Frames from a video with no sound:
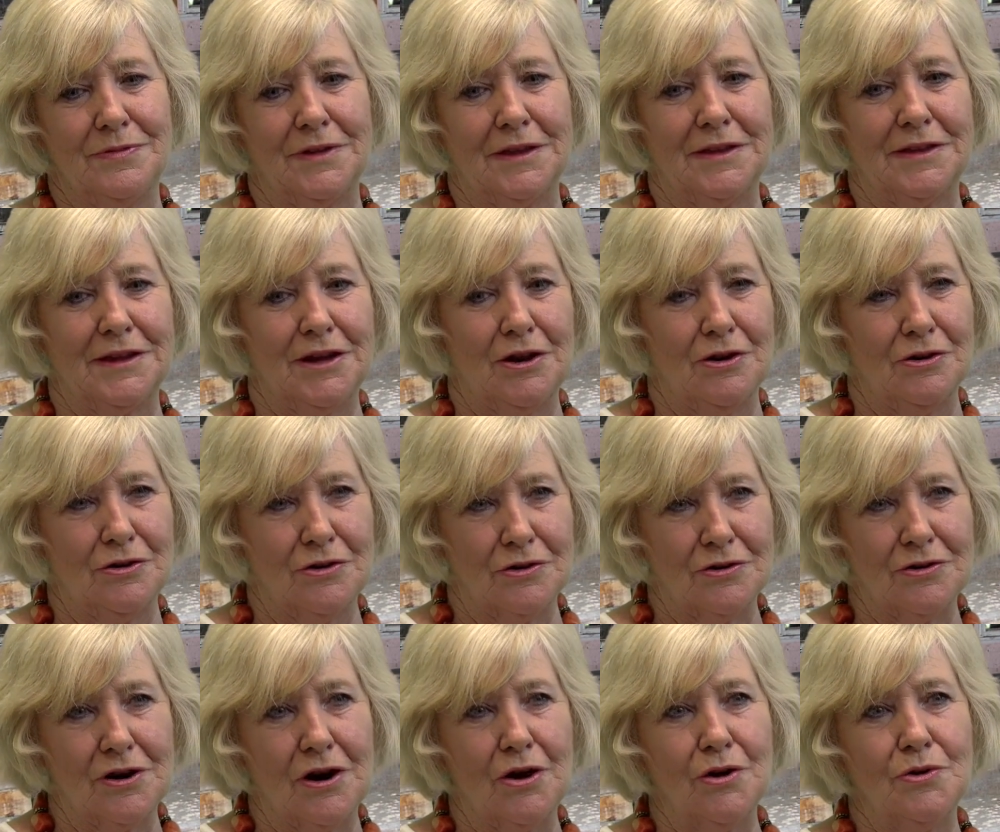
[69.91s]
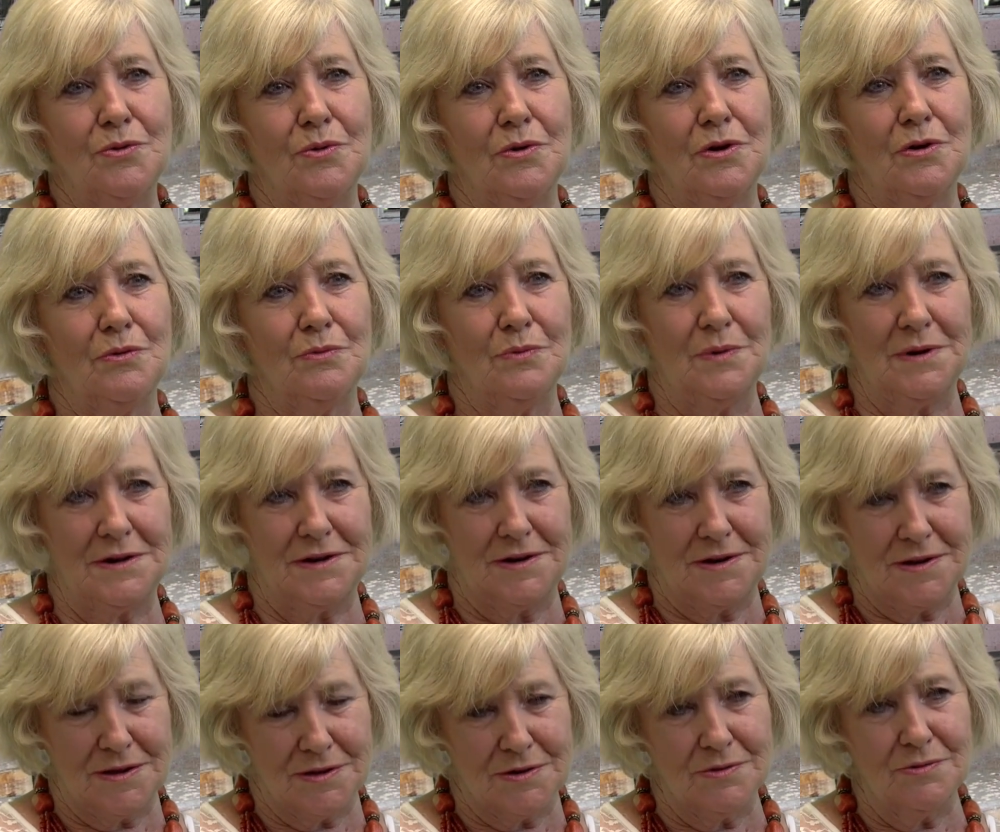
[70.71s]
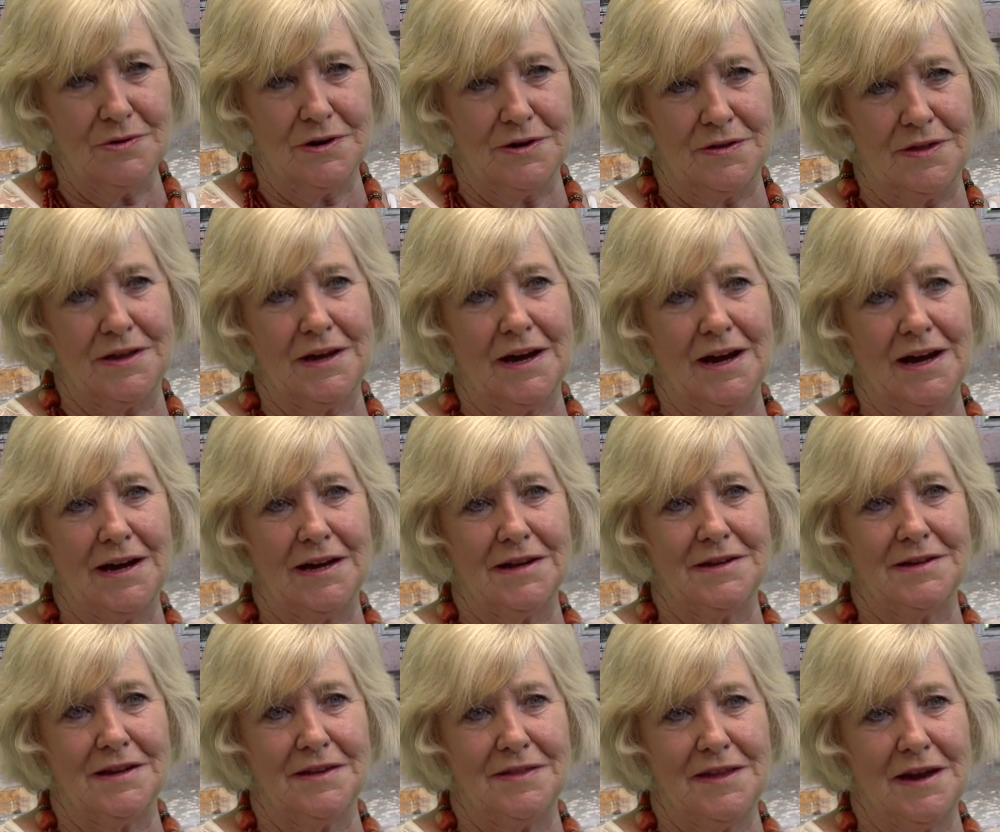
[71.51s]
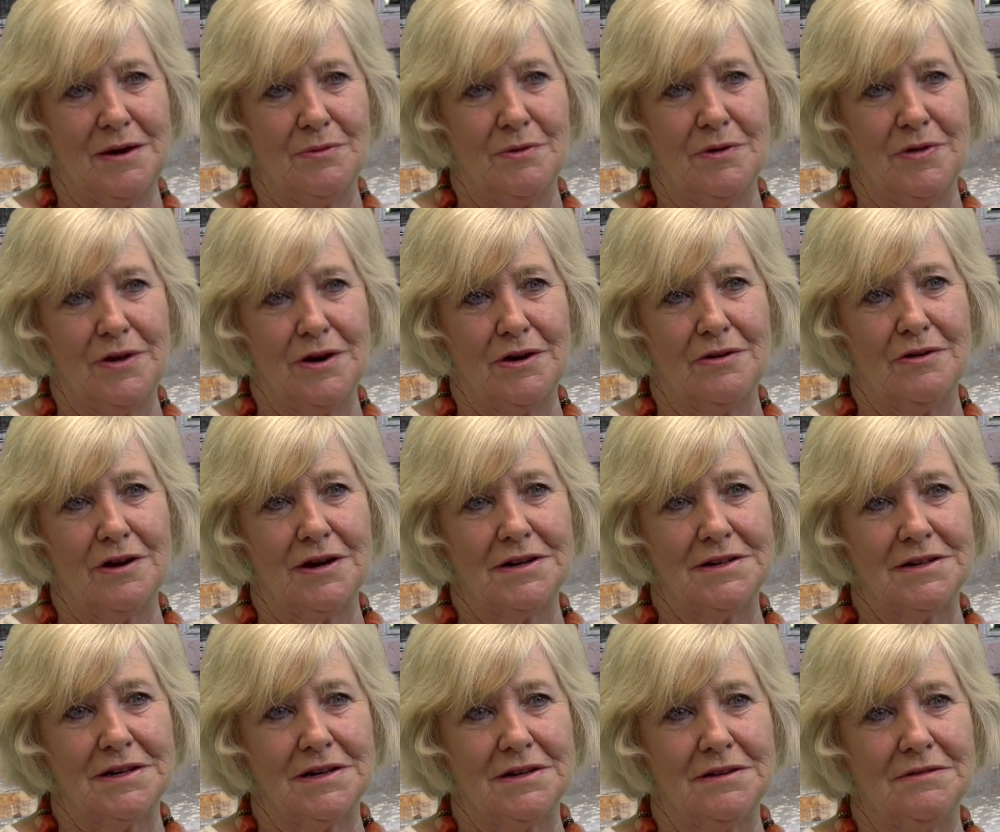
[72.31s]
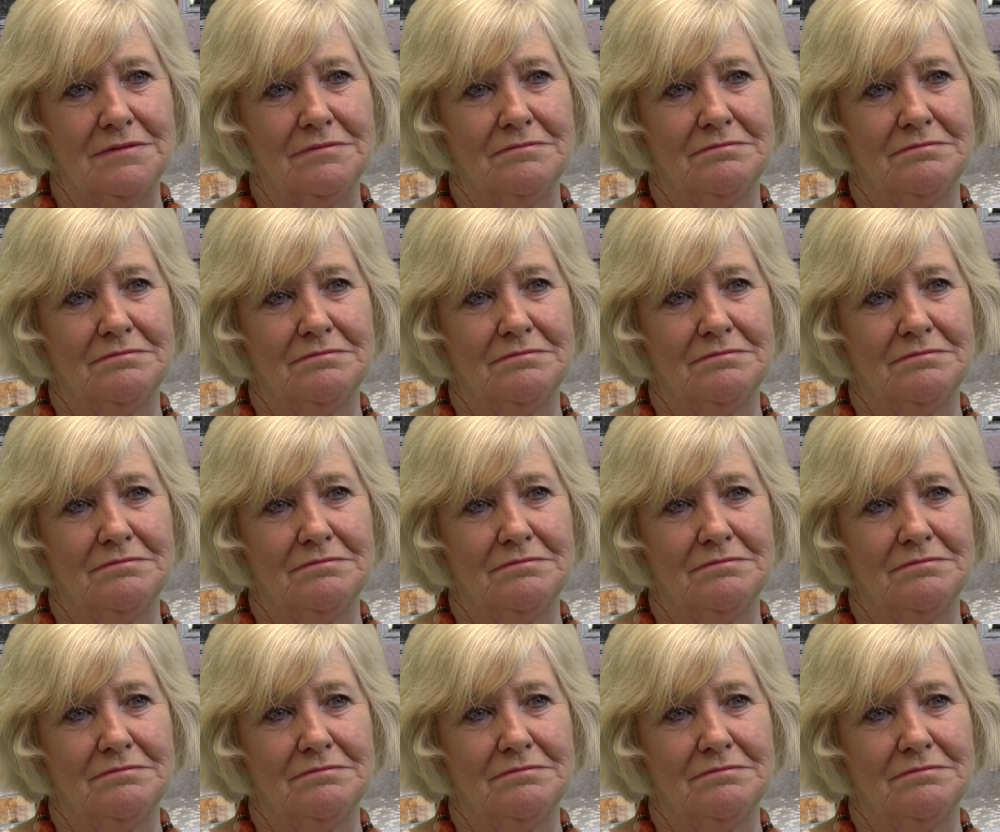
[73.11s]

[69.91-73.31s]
younger crowd went to the school in the island, and they were there until